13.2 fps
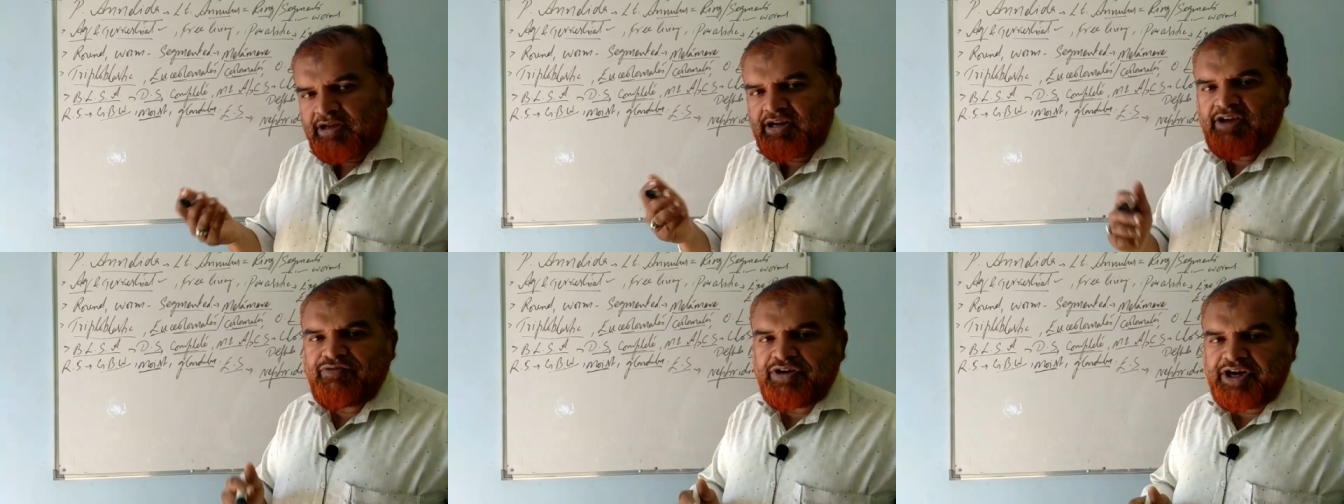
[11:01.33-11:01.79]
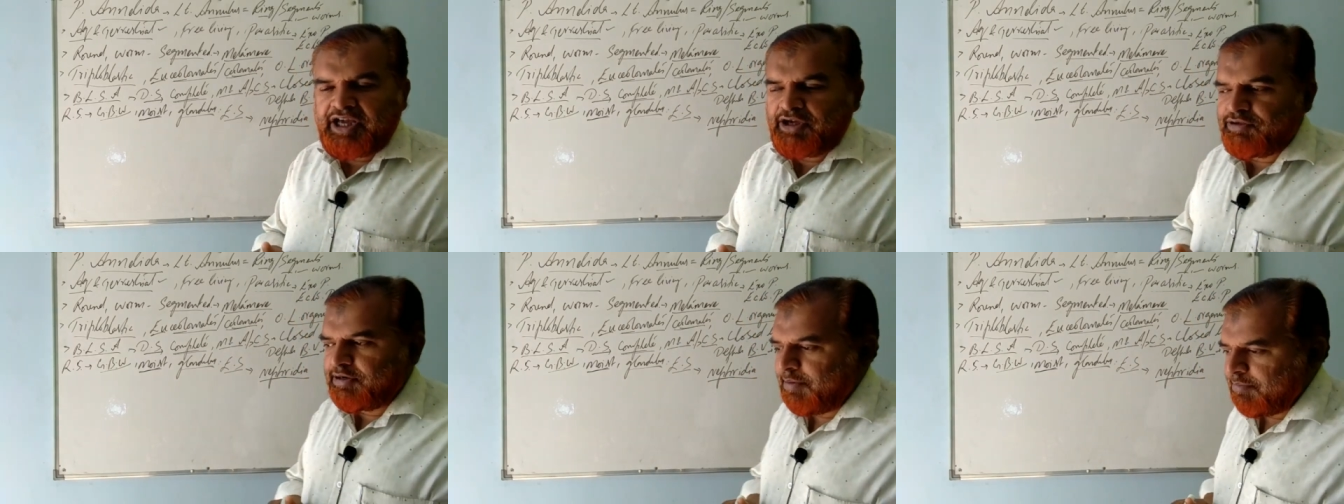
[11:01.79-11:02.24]
nephridia,
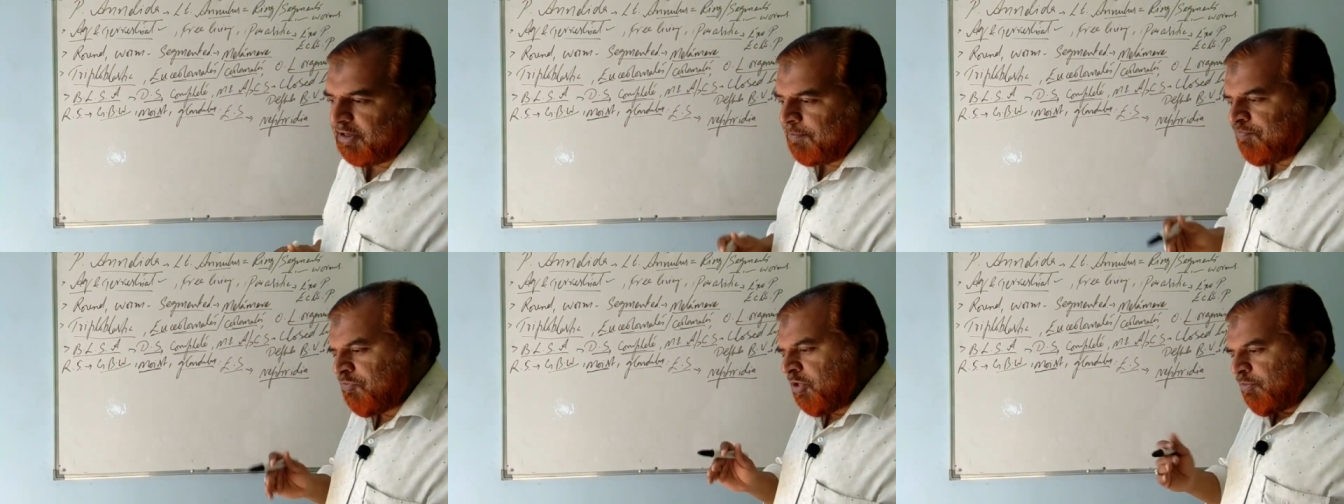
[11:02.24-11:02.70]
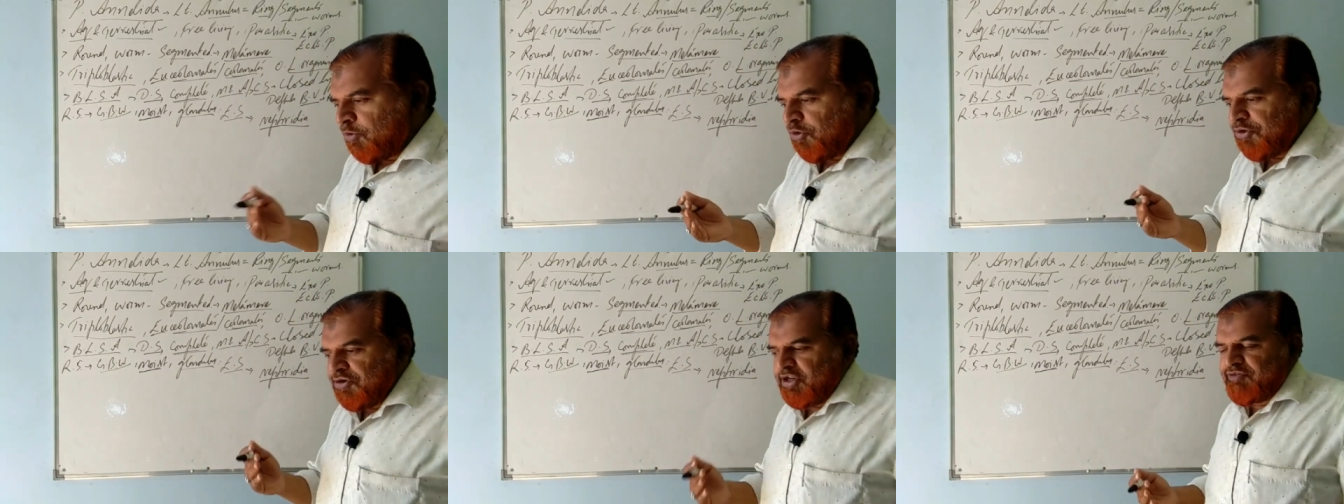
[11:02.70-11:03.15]
you remember,
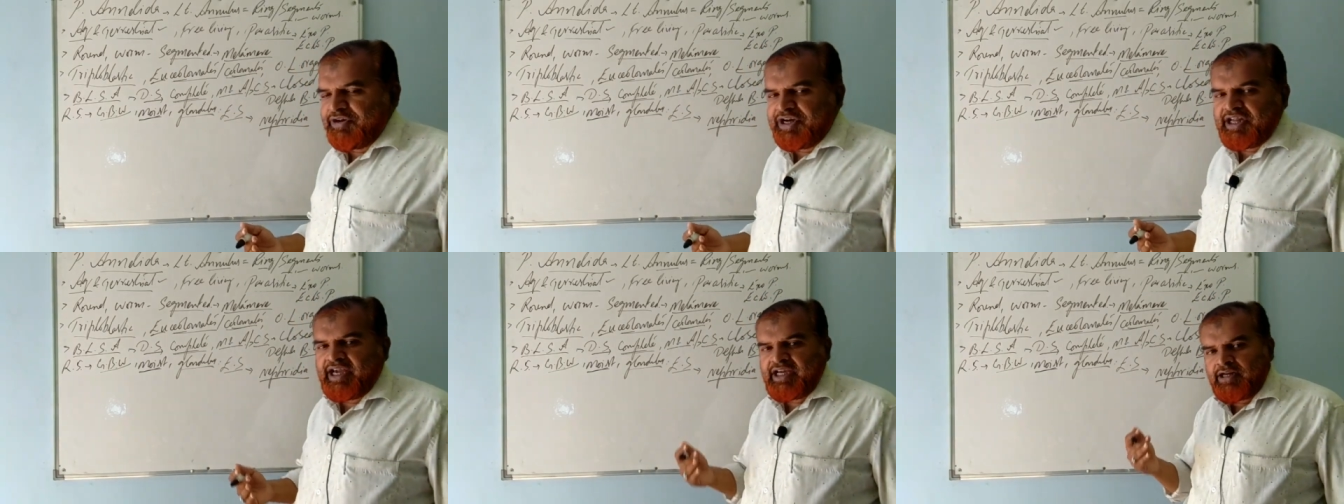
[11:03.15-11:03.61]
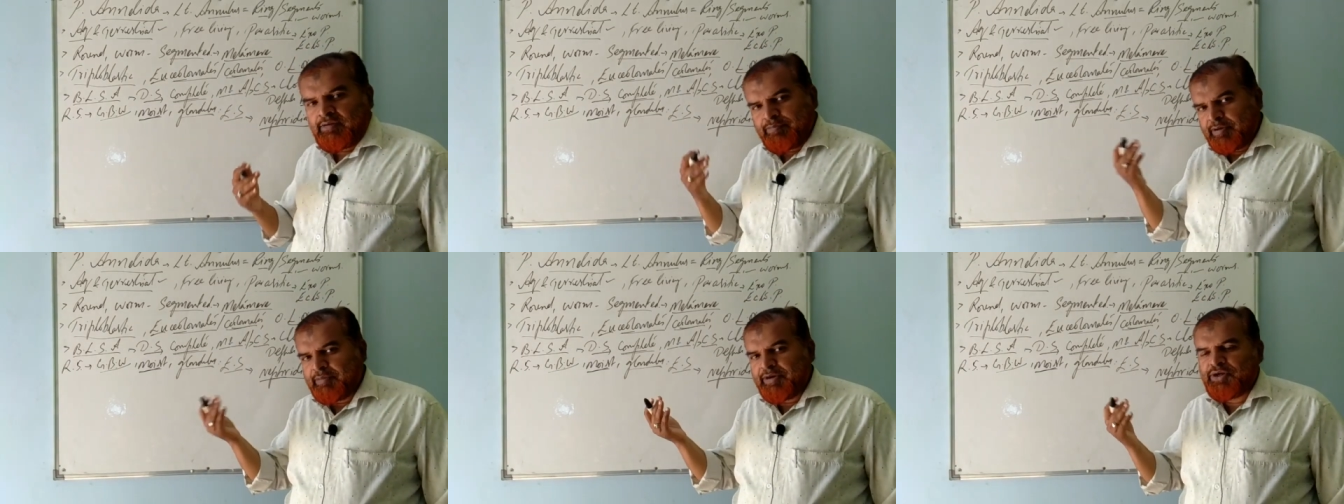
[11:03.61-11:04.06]
protonephridia
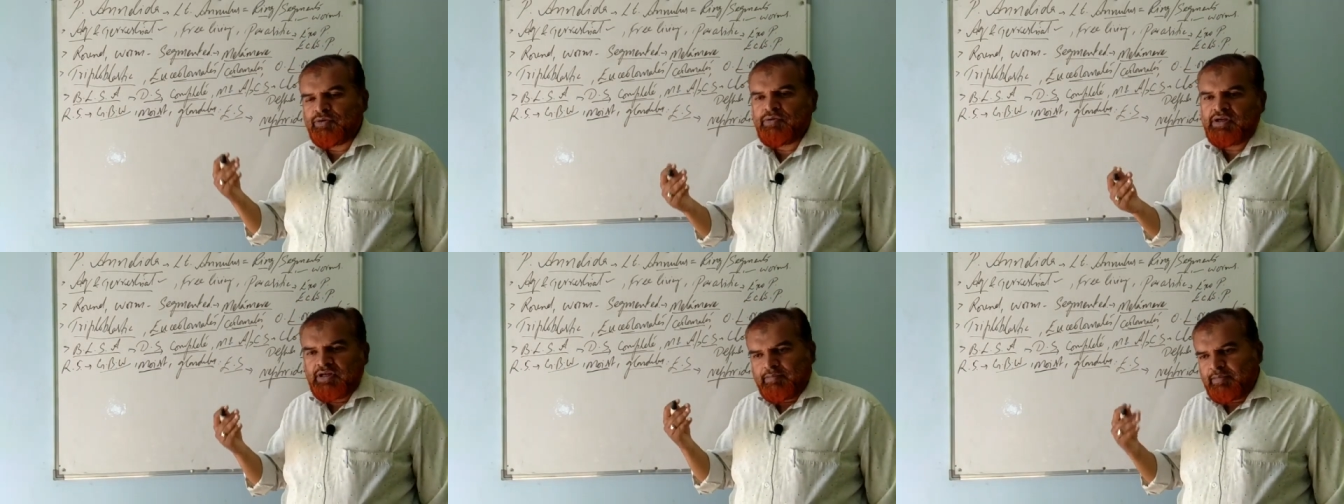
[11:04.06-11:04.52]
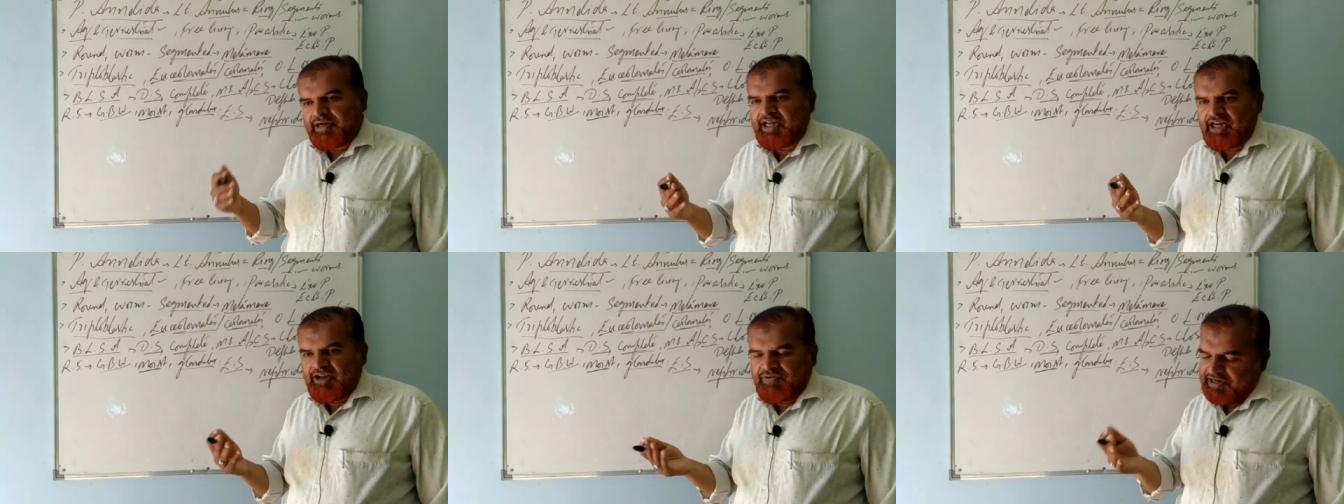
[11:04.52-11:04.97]
in primitive,
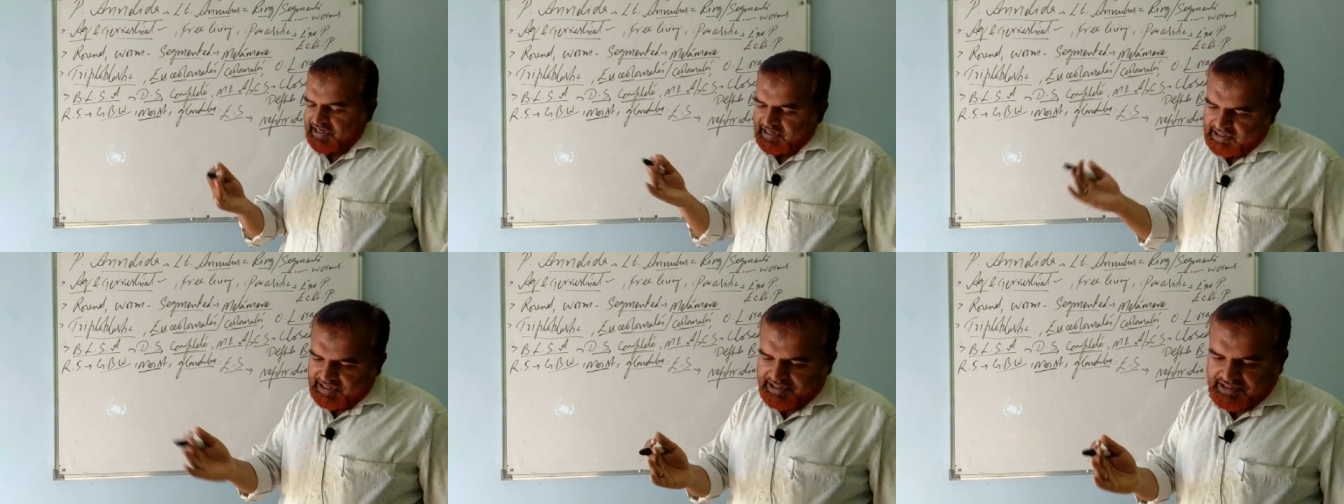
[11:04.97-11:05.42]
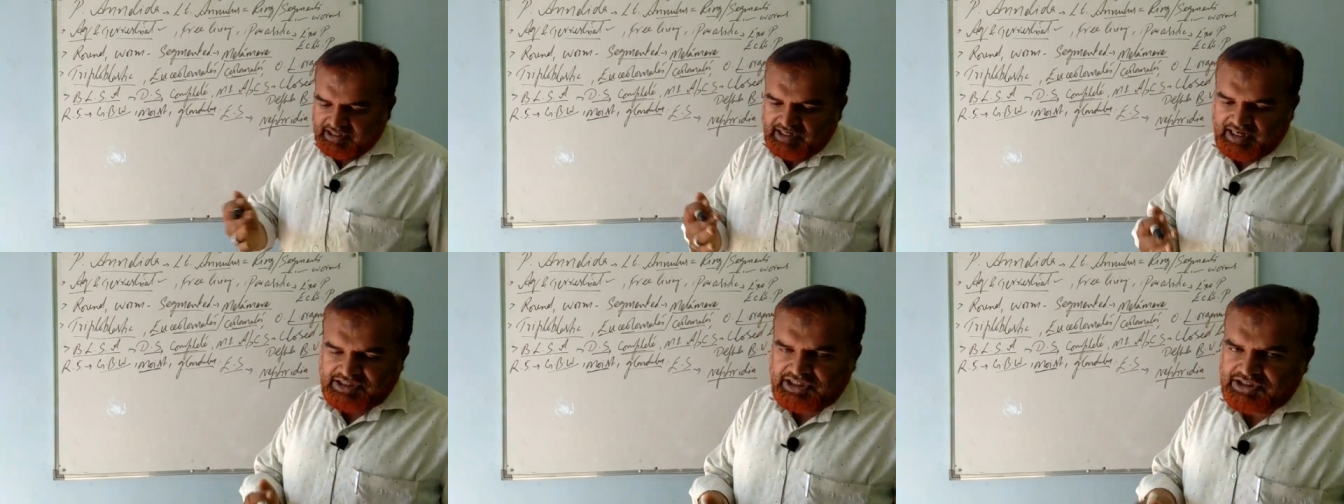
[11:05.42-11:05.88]
metanephridia in
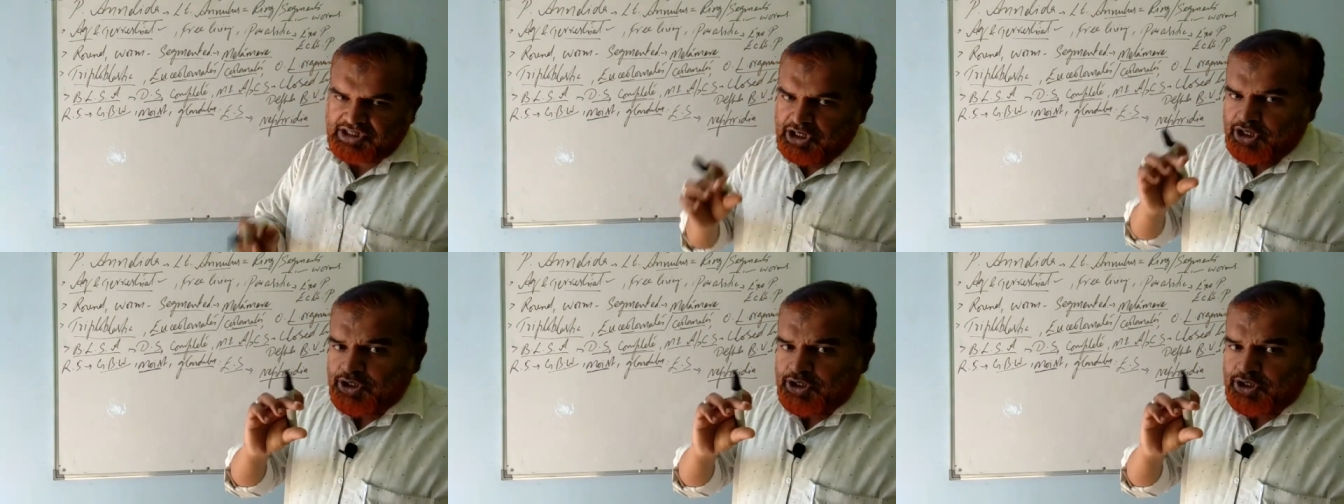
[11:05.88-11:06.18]
later classes.